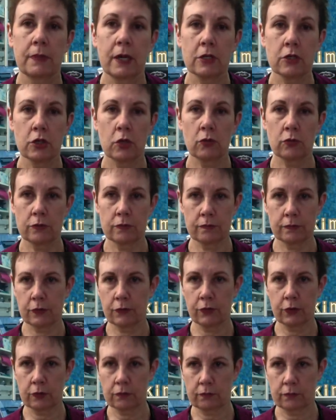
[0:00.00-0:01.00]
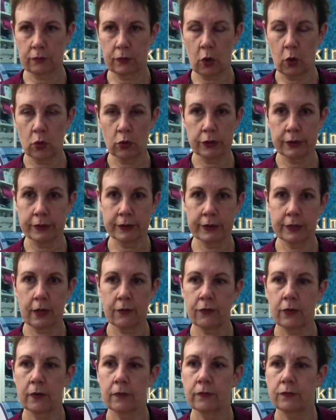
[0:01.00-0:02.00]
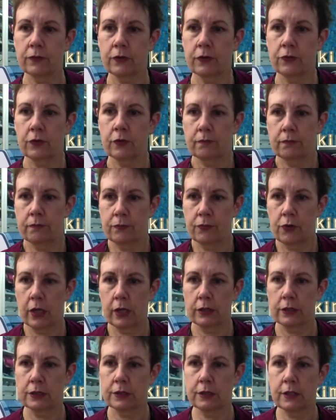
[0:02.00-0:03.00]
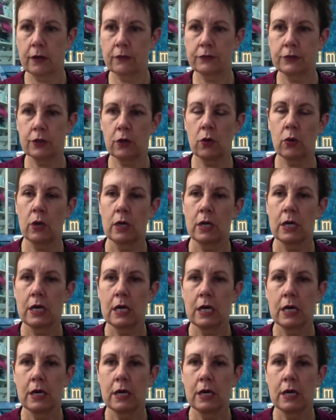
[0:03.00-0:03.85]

punch out different holes and stuff on different products and stuff. So